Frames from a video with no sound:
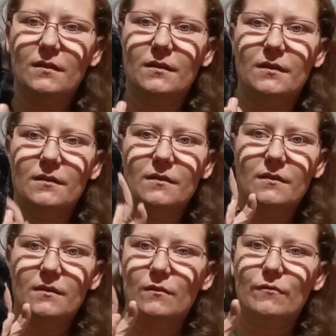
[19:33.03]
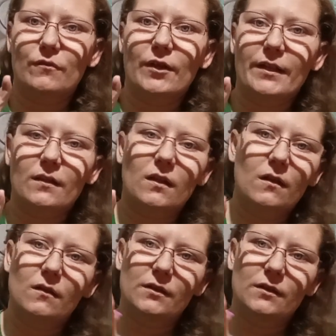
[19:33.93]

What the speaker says: it's so freaking long.